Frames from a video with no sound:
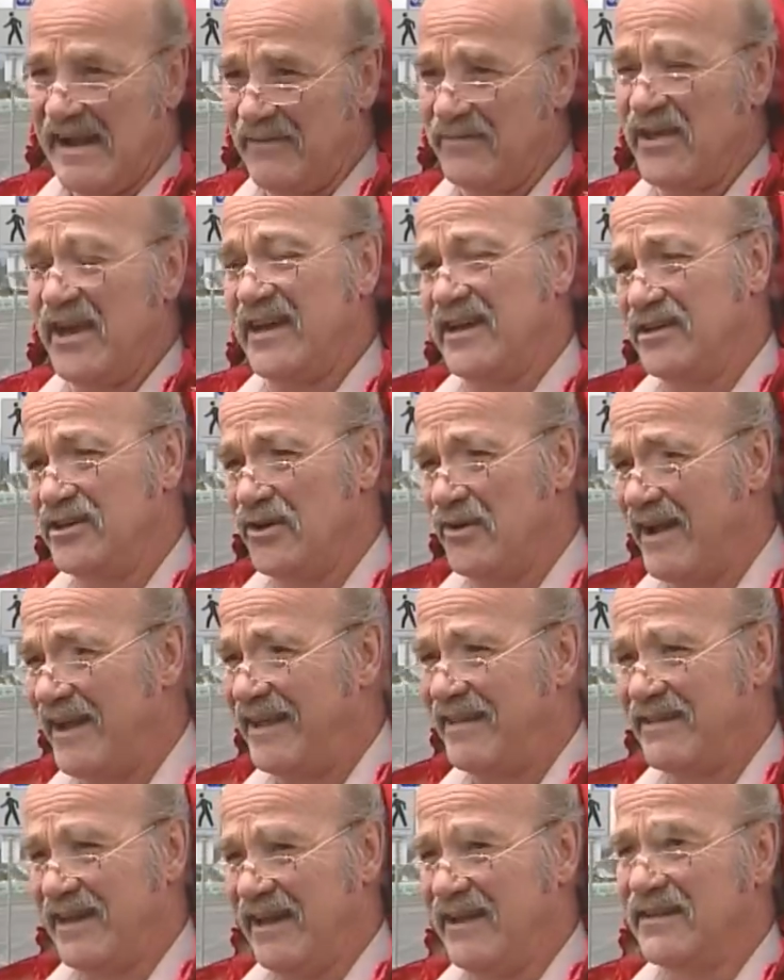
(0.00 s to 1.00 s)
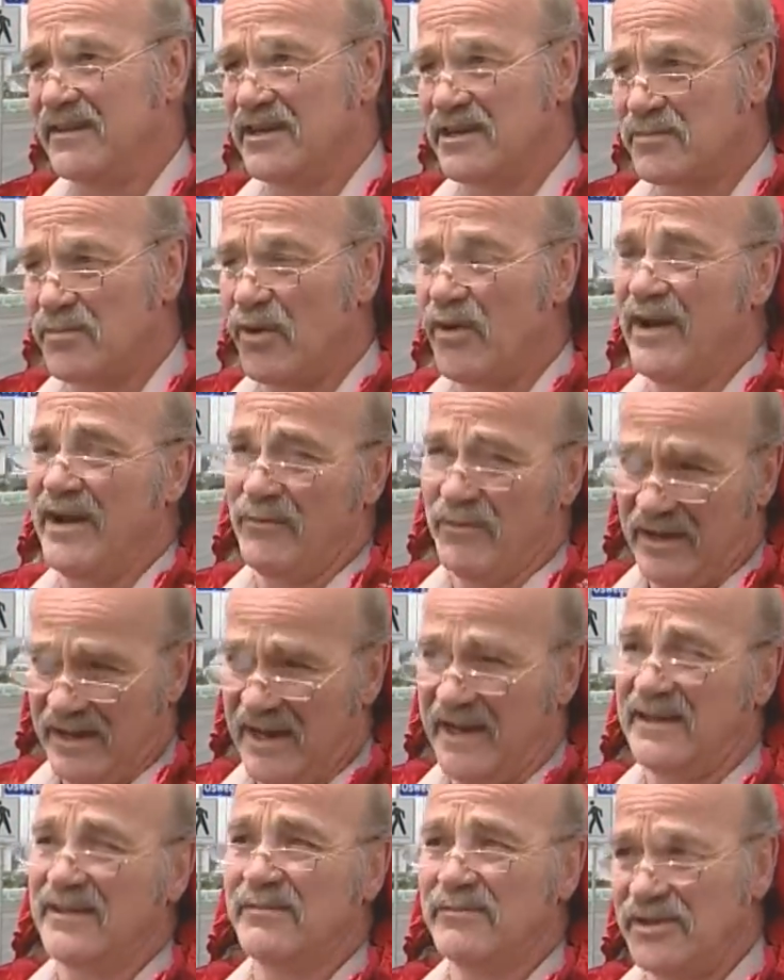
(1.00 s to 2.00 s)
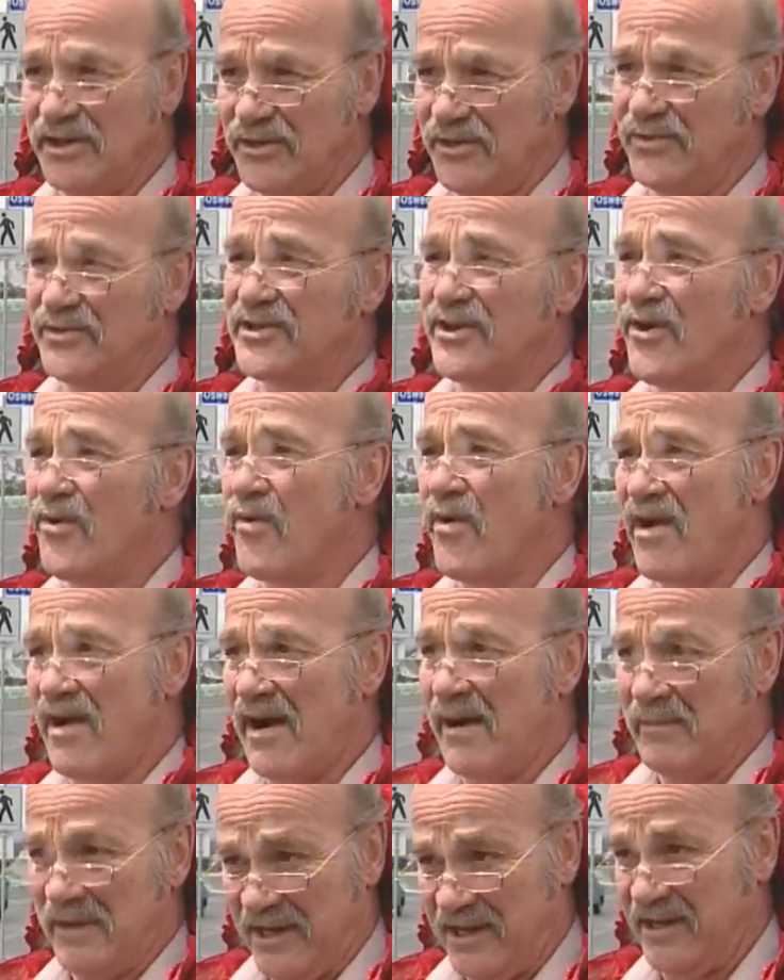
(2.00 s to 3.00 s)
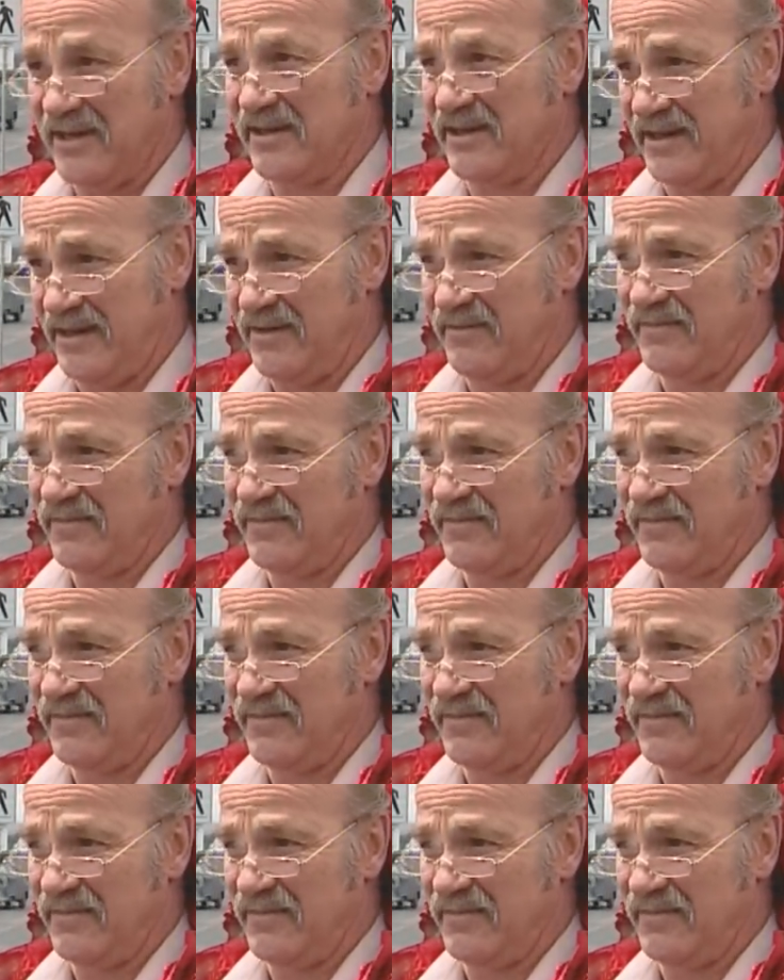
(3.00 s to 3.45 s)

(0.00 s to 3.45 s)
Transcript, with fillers: If they can do anything at this point, we'd like them to do so immediately.